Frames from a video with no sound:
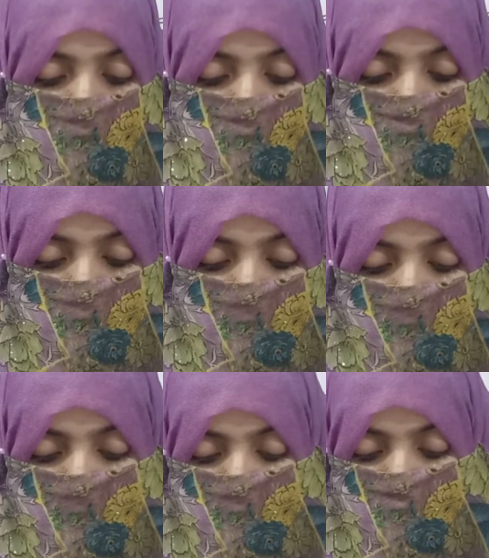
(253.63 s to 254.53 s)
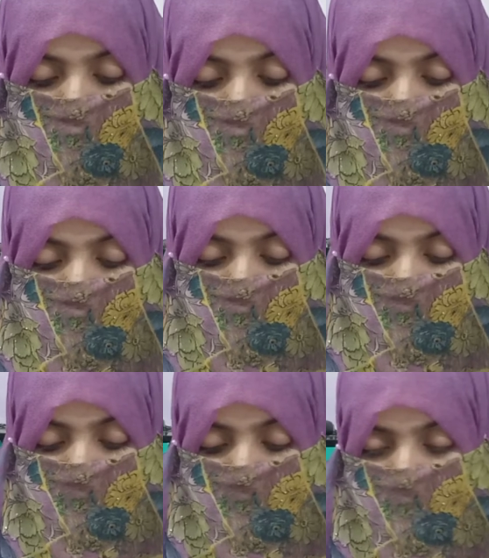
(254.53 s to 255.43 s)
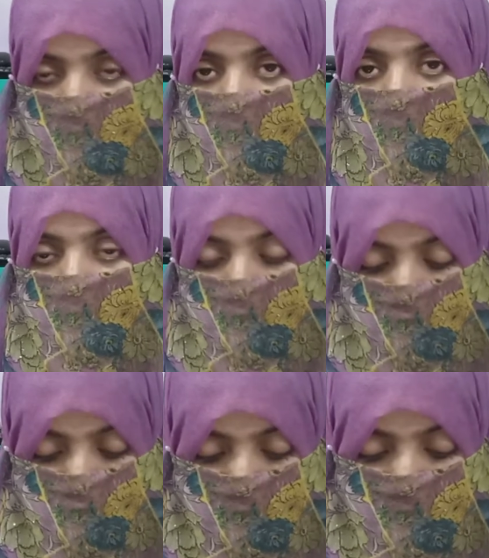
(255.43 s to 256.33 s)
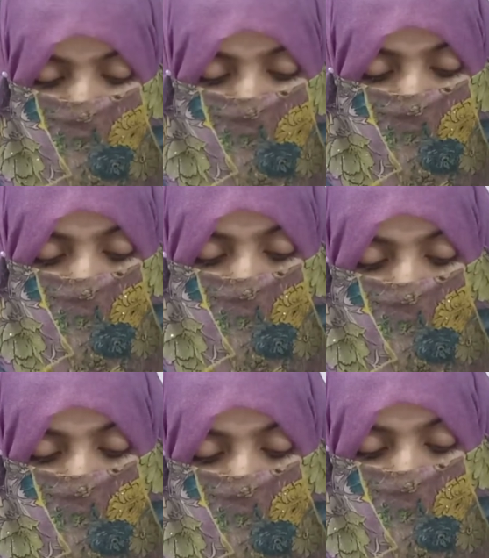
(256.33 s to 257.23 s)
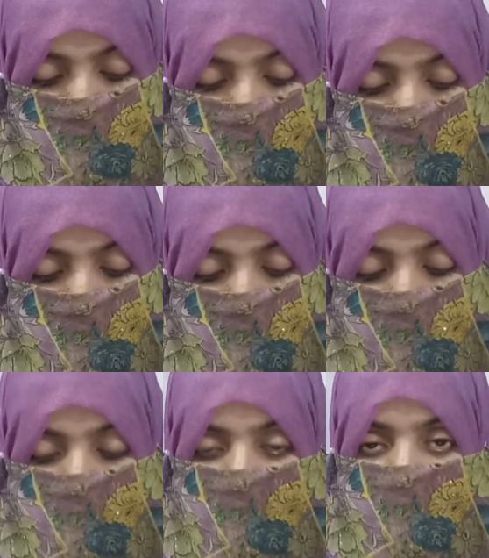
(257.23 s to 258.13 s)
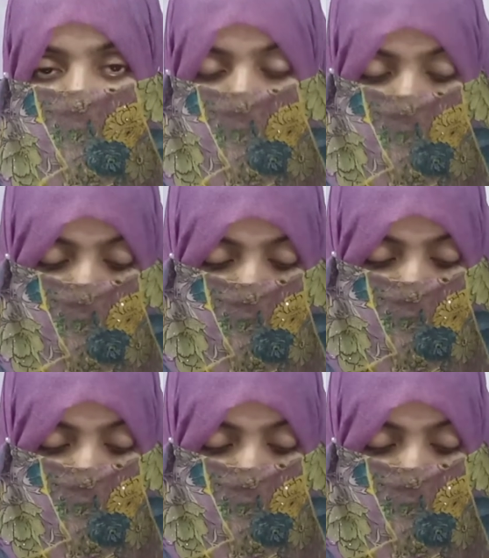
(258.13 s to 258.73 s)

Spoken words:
You should be able to point your camera from any angle and still receive the necessary